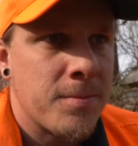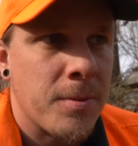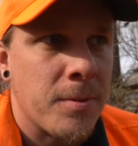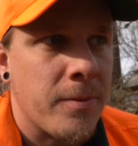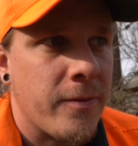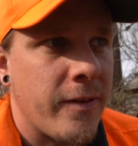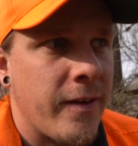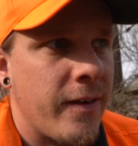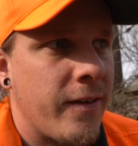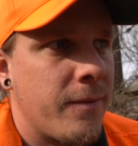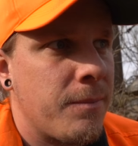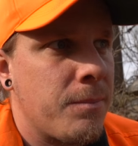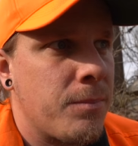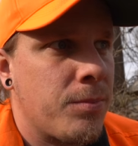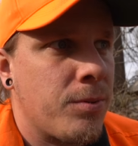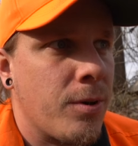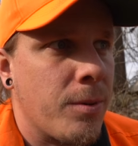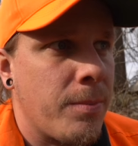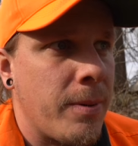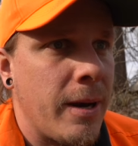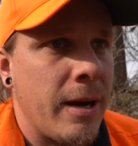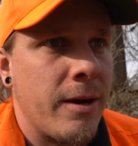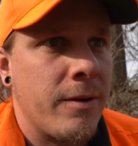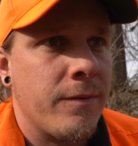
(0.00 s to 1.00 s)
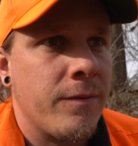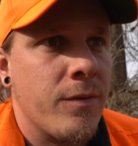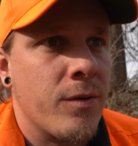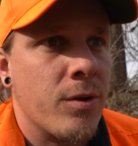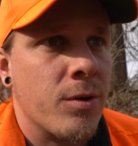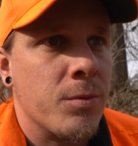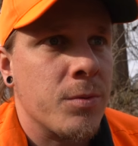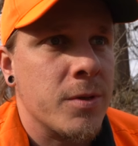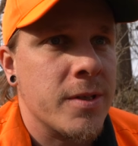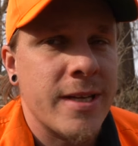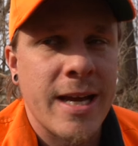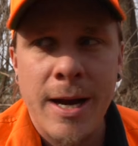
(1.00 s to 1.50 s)
prepare prepared for
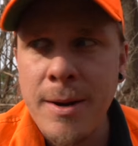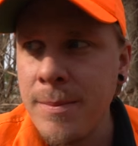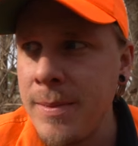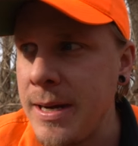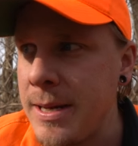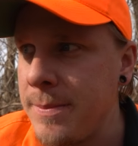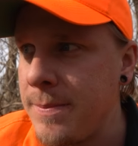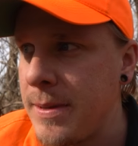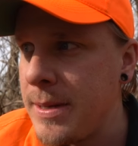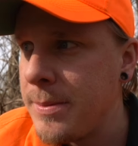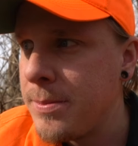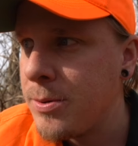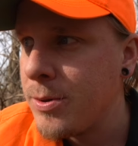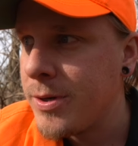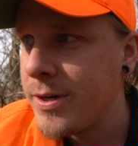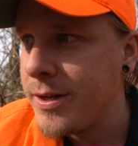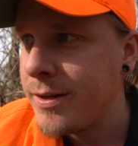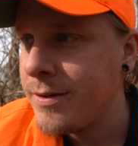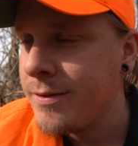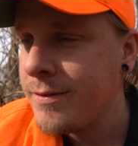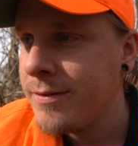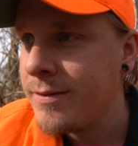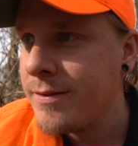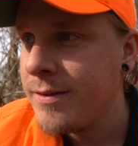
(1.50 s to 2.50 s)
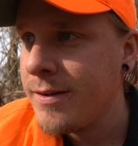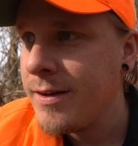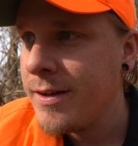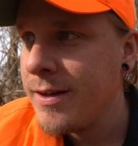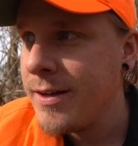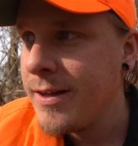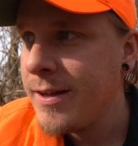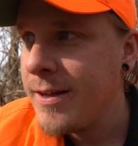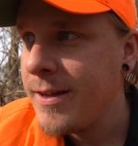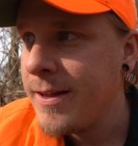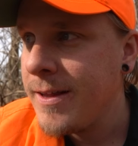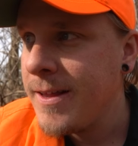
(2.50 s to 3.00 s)
was how many people didn't
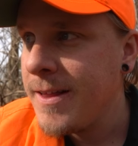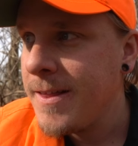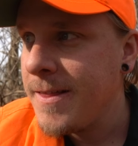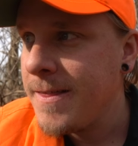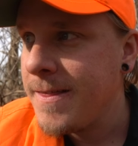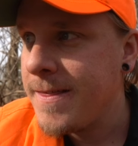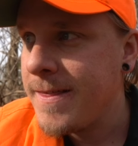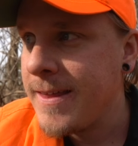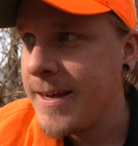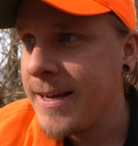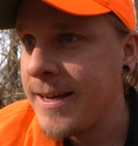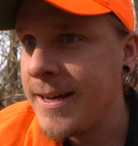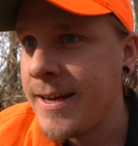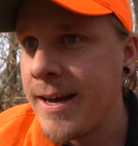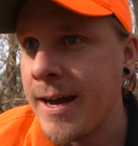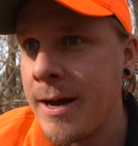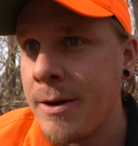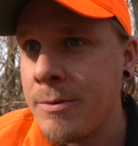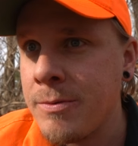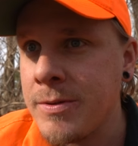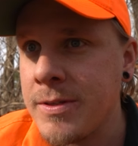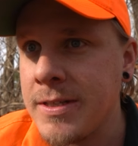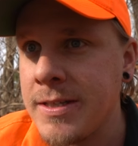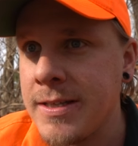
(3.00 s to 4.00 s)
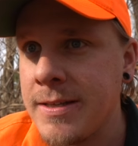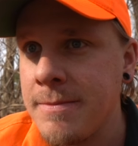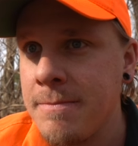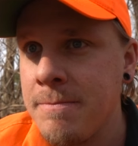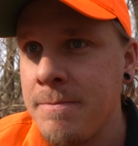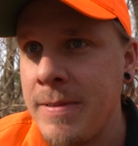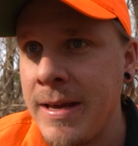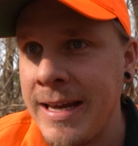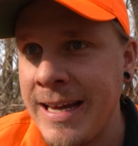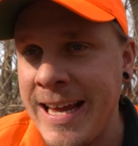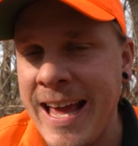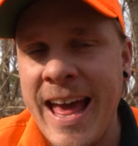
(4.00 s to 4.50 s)
think I was
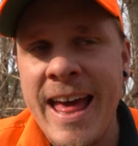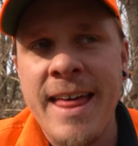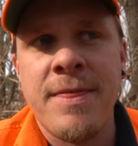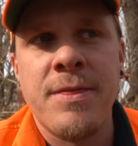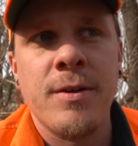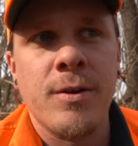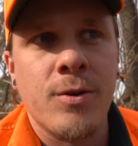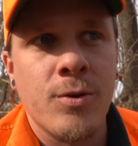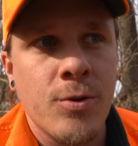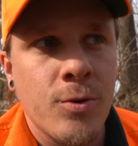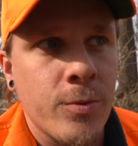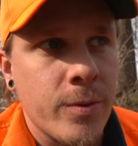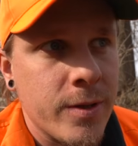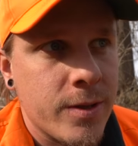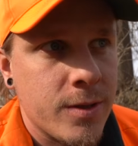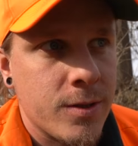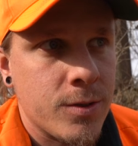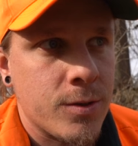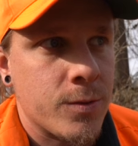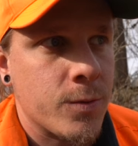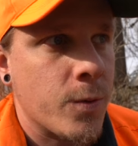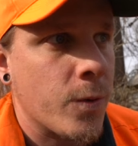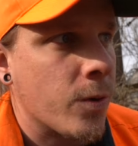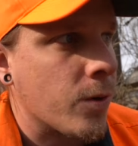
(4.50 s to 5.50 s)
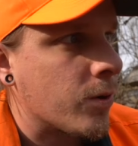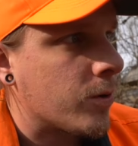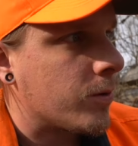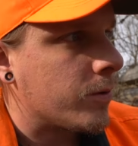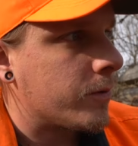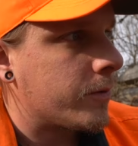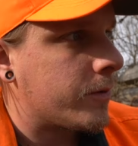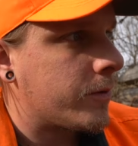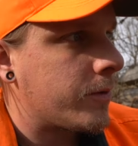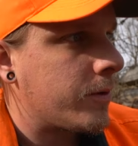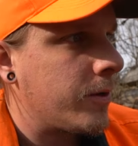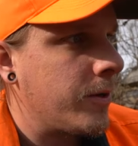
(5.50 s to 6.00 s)
being ethical with the
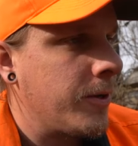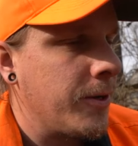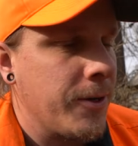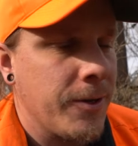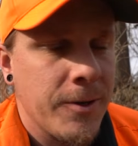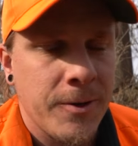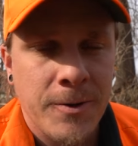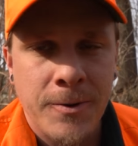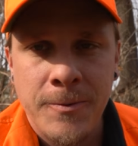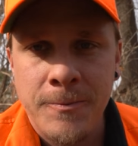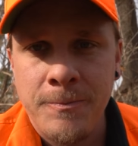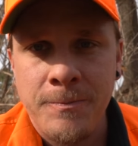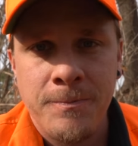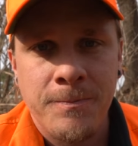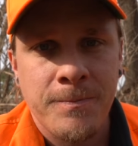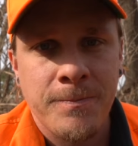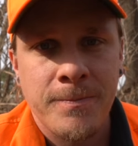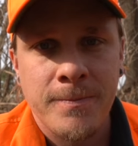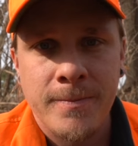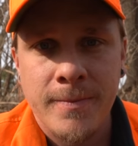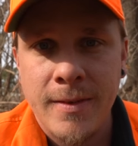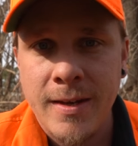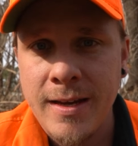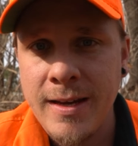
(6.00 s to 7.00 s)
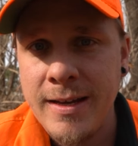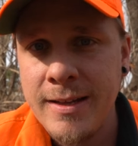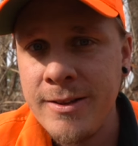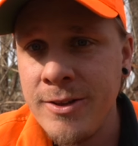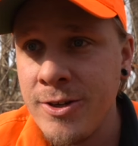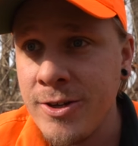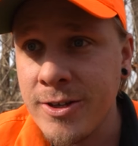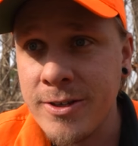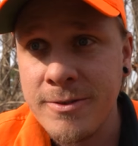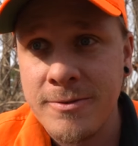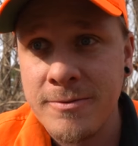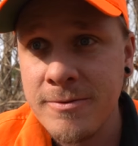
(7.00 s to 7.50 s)
squirrels.
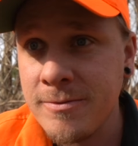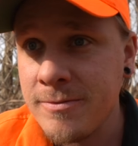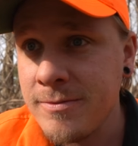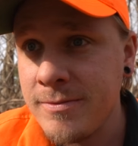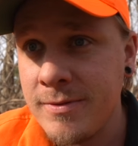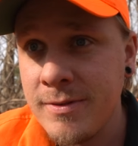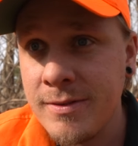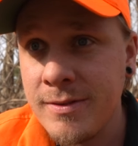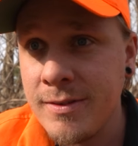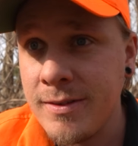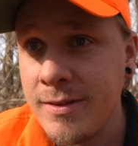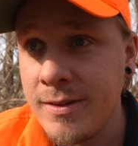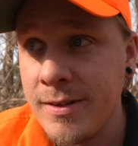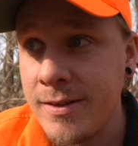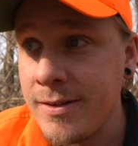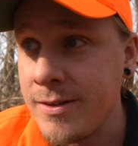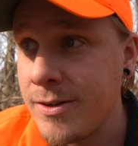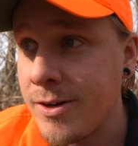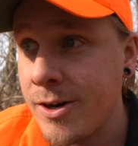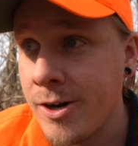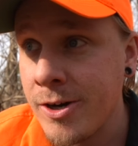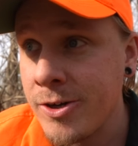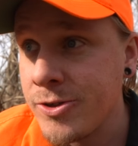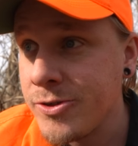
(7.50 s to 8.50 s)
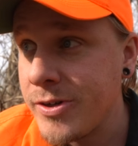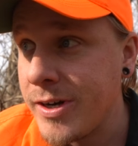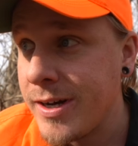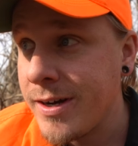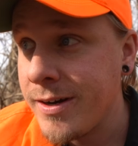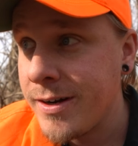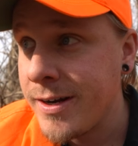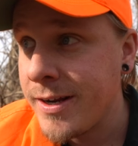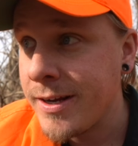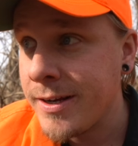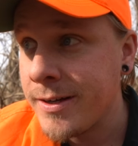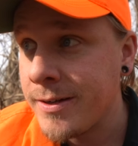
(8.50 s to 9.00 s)
Look, archery
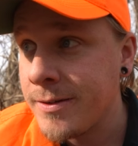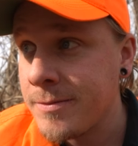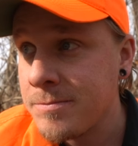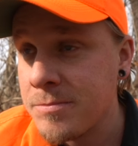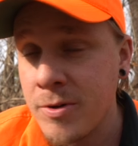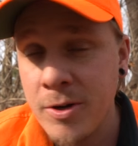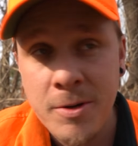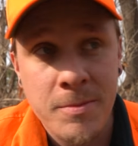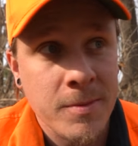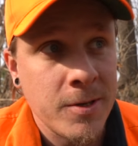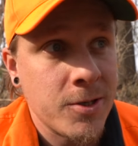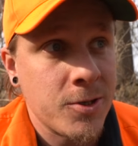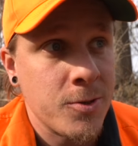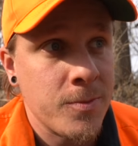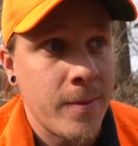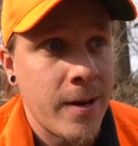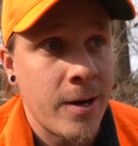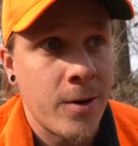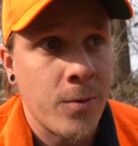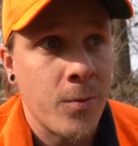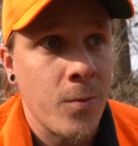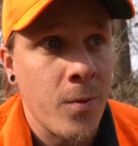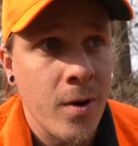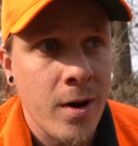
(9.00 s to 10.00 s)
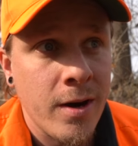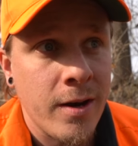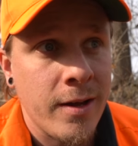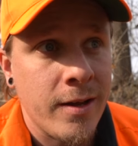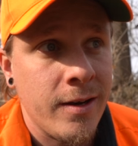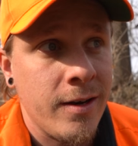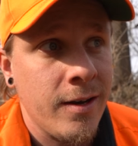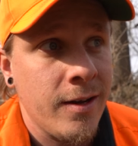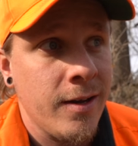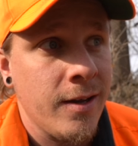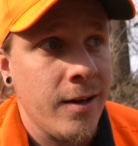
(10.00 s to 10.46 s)
hunting, pretty much no matter what,